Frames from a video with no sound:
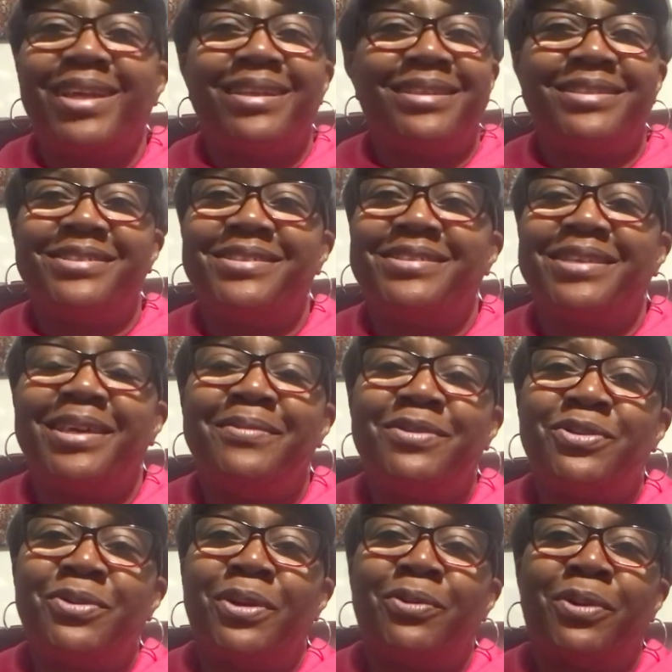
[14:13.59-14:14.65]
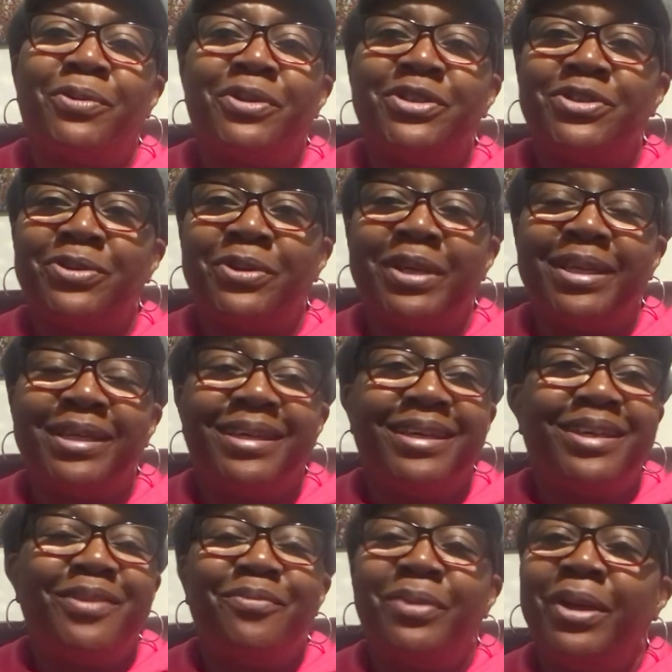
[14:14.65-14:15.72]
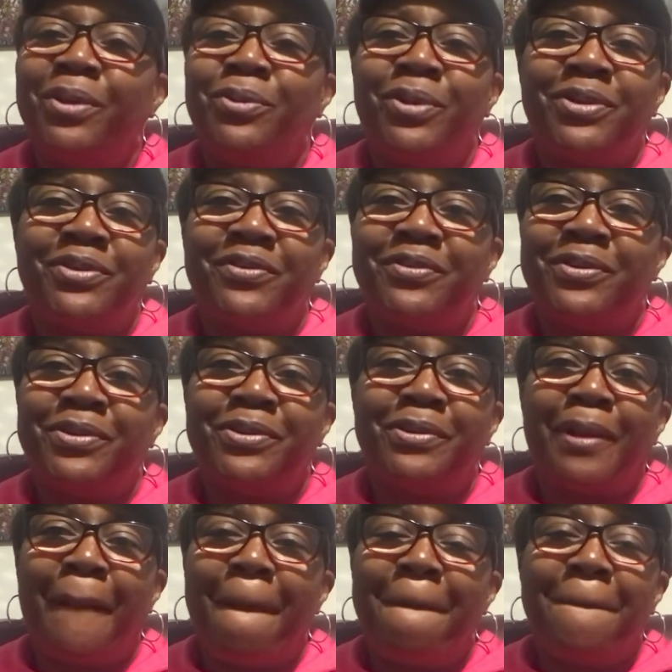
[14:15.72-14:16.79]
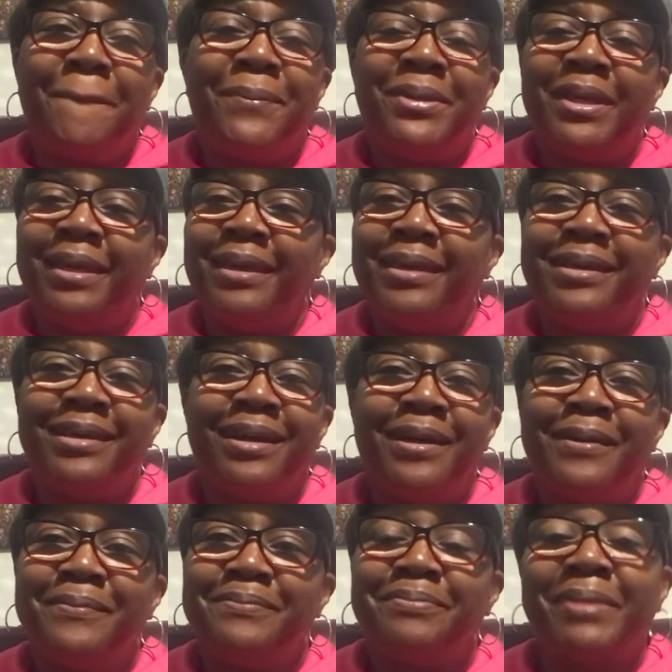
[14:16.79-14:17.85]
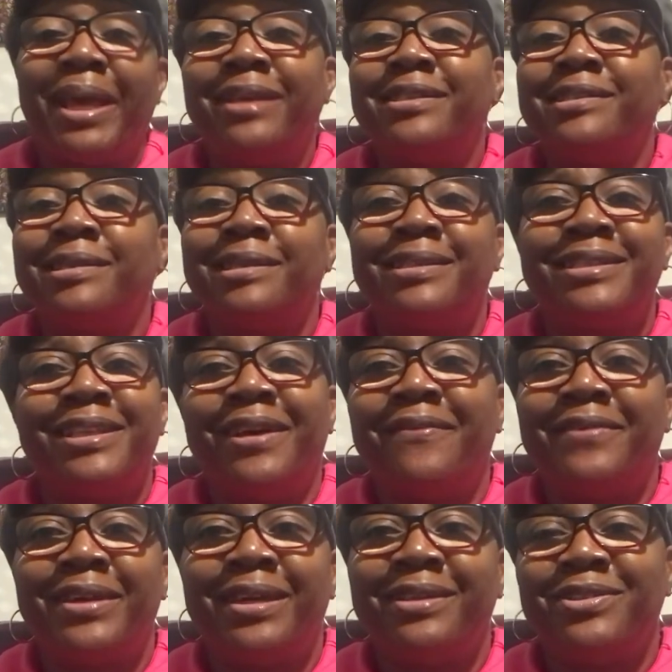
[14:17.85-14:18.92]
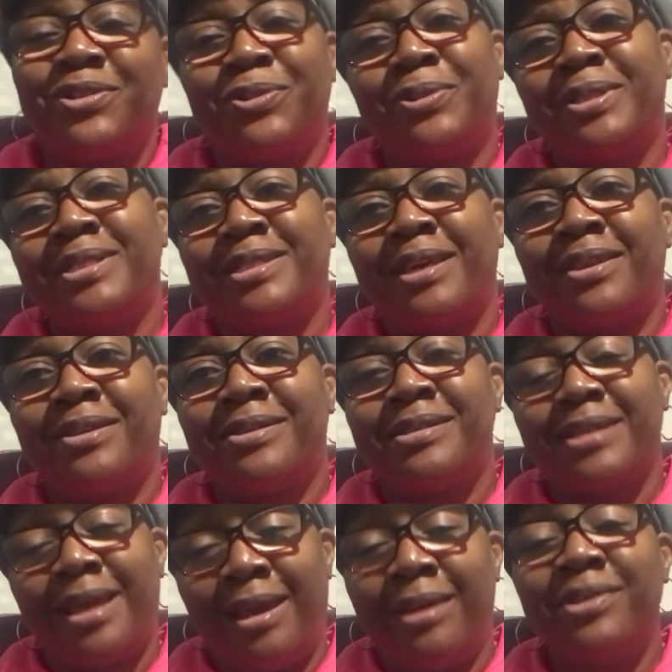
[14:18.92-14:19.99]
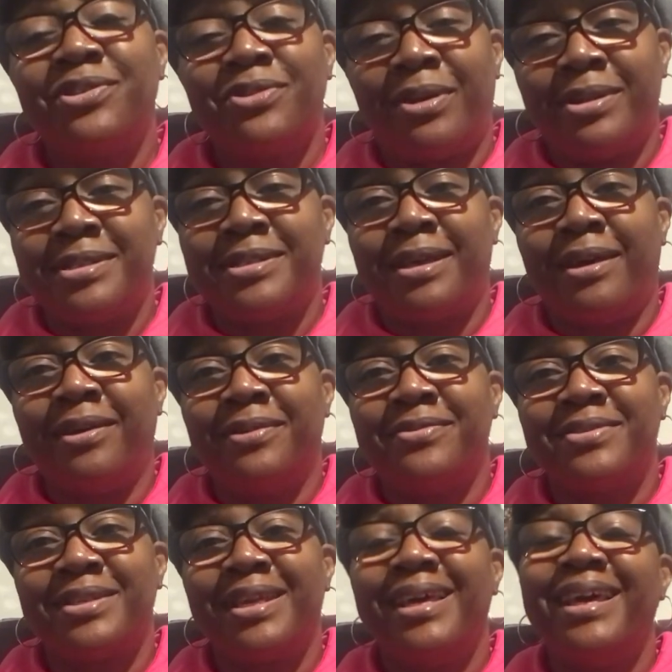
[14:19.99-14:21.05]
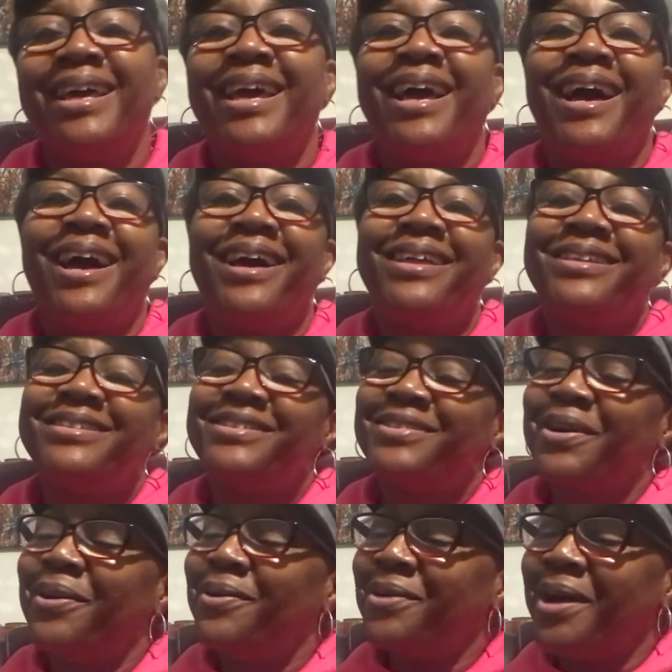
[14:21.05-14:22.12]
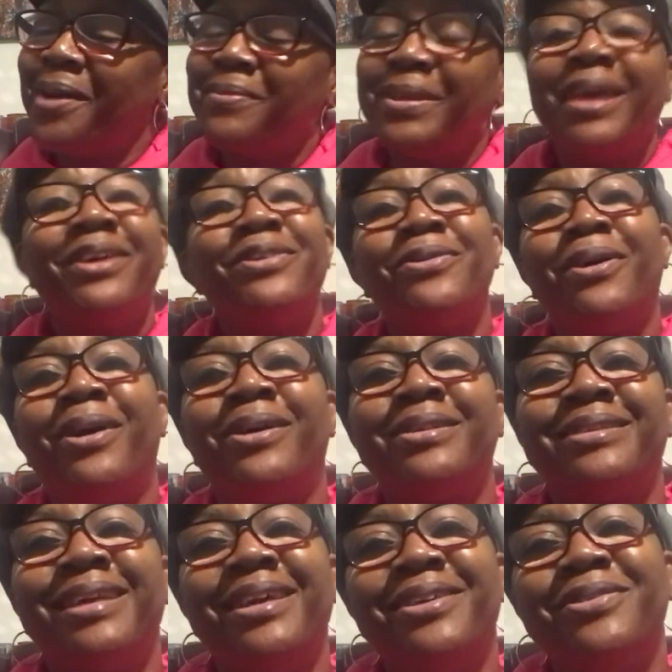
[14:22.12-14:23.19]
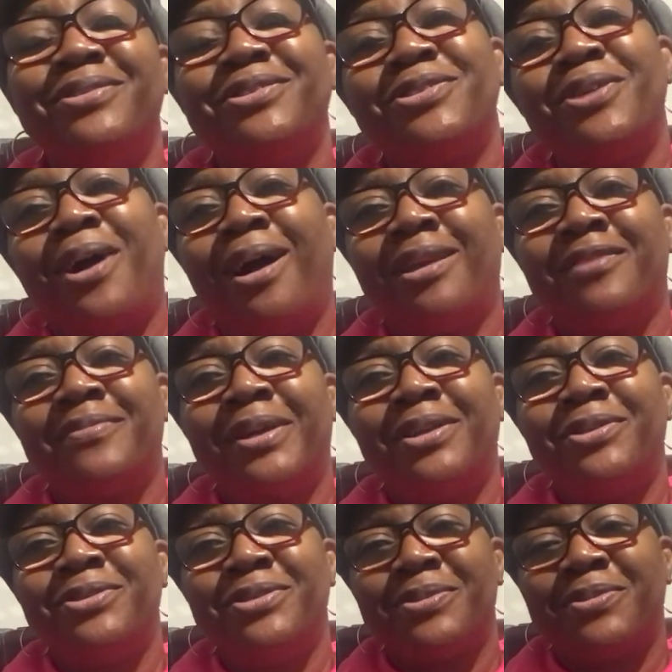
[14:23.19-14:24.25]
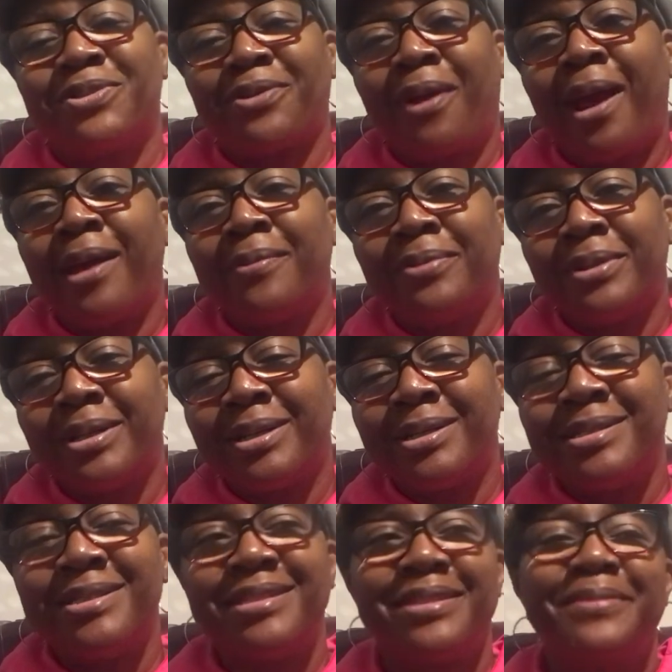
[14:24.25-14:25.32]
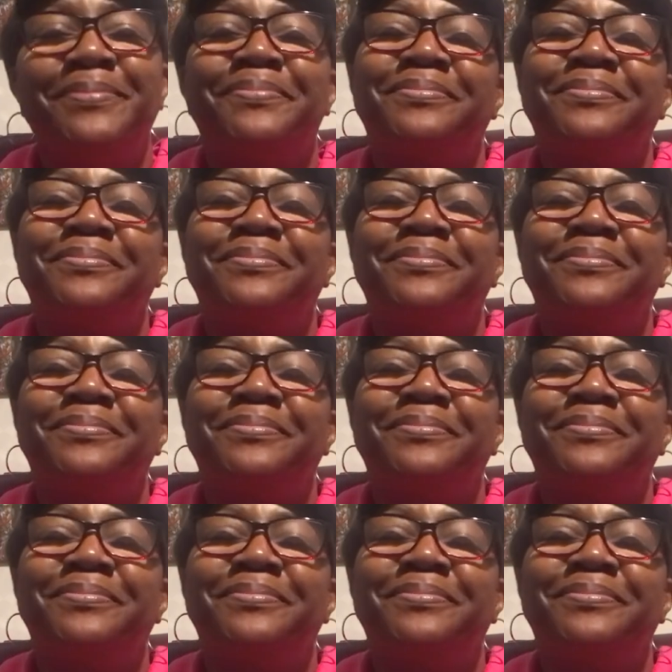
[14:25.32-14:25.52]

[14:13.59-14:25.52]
let's just keep doing what we're doing, being wonderful, being um, patient, loving towards others and to ourselves. So um, thank you all. Thank you to all of my new subscribers,